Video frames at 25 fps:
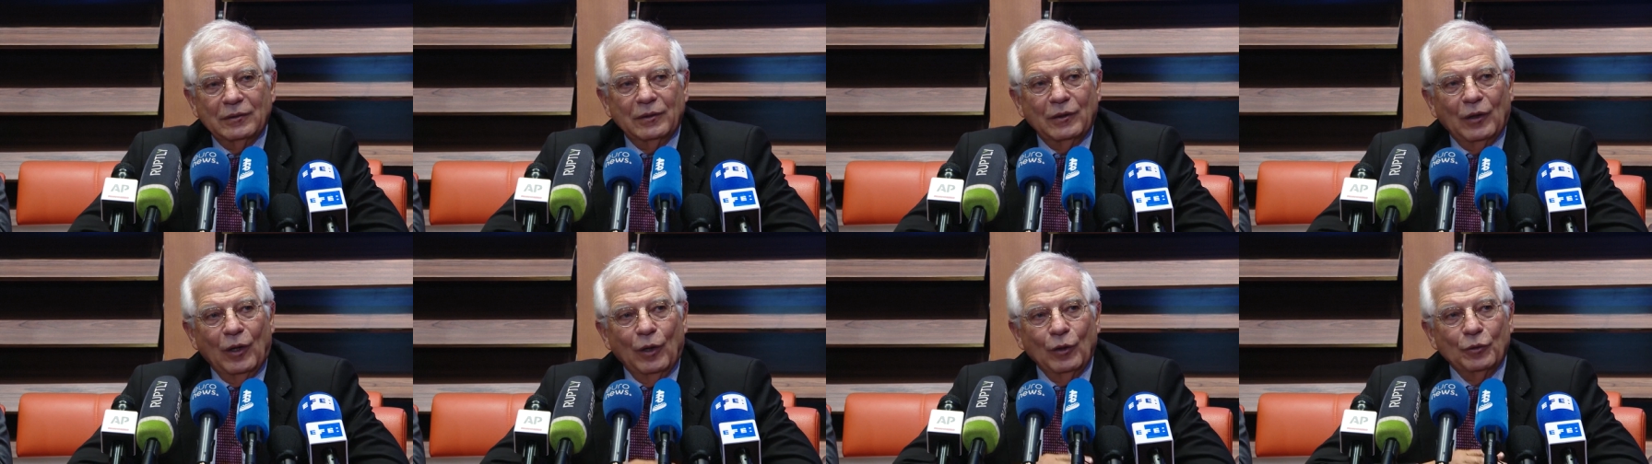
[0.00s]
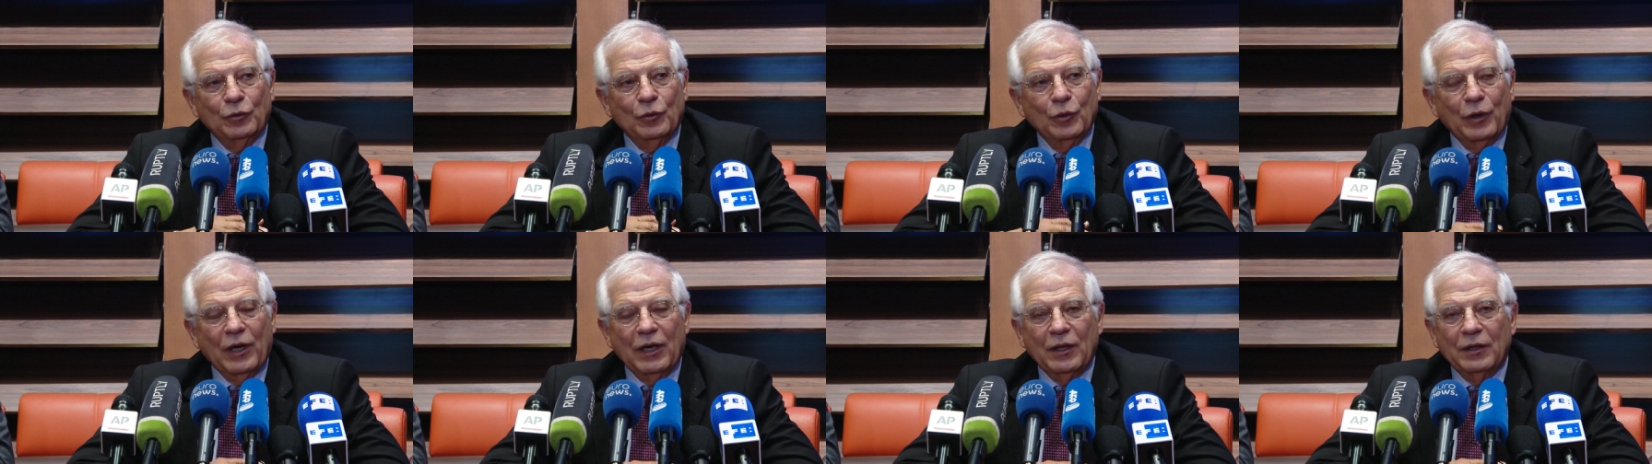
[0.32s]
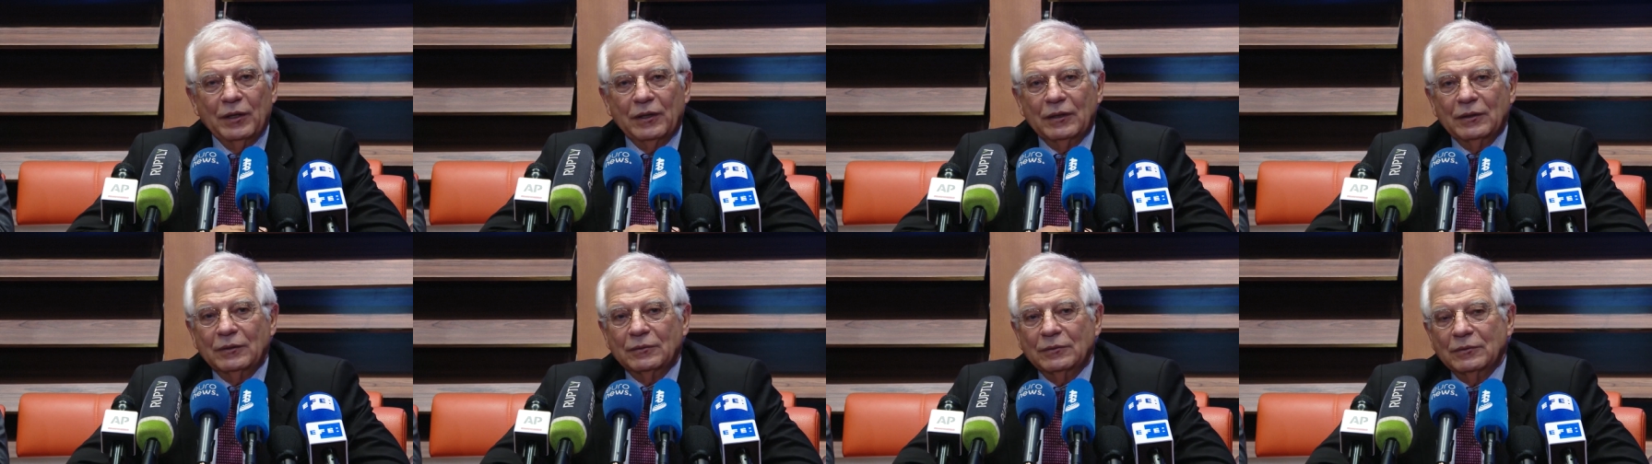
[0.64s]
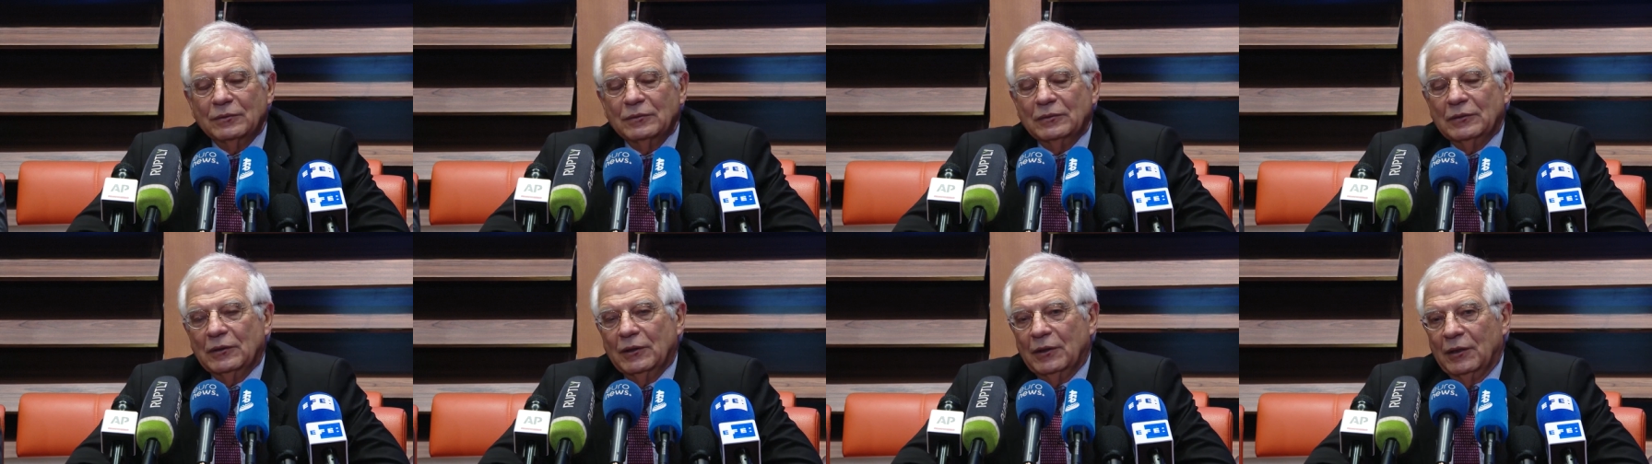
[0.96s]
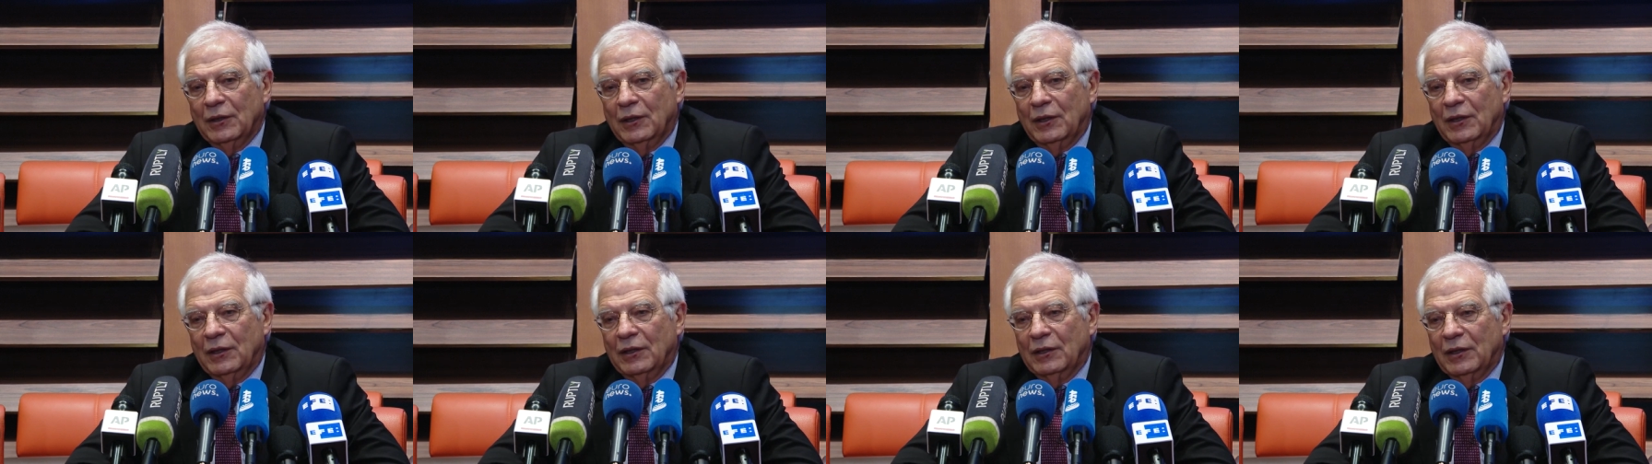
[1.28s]
Altogether,
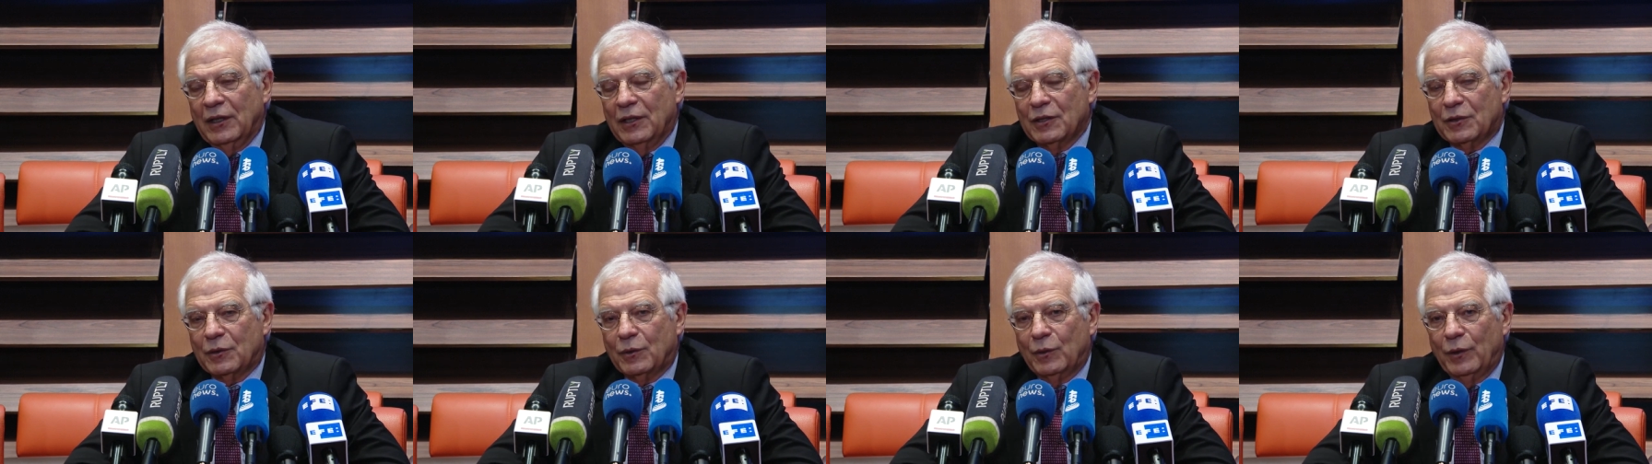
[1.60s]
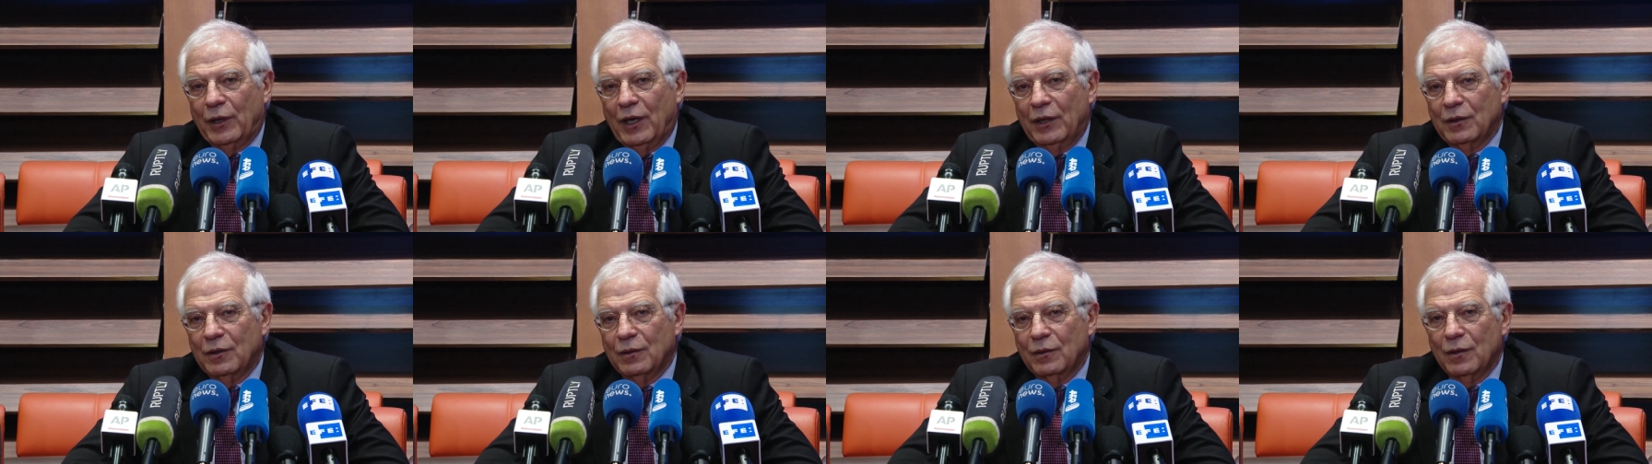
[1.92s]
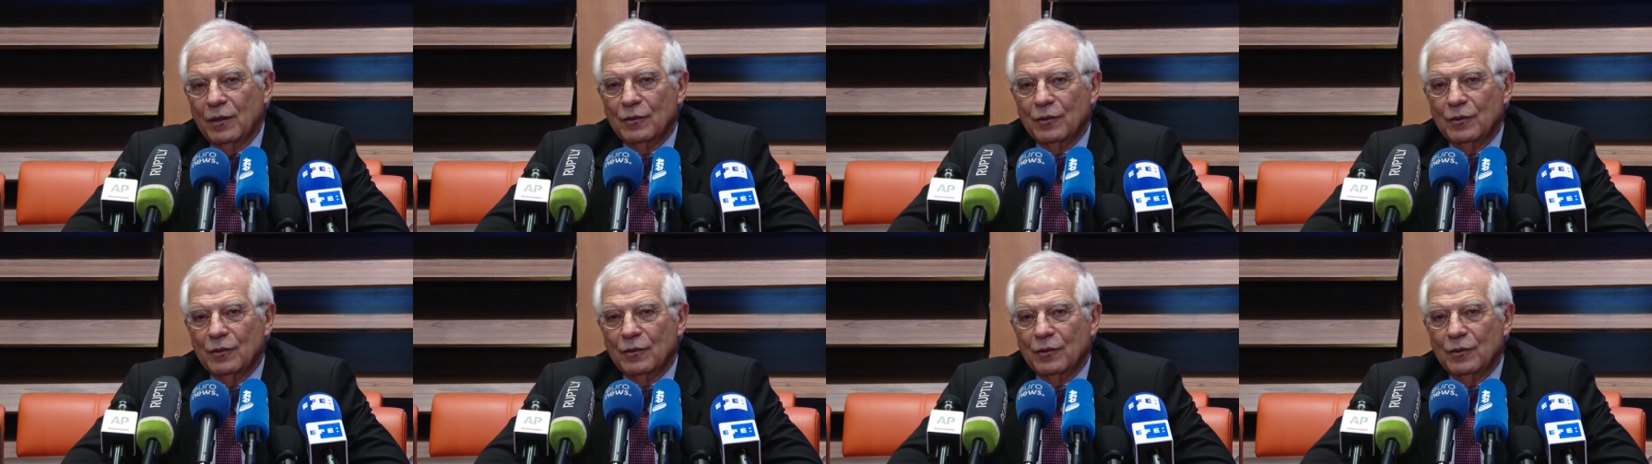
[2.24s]
has created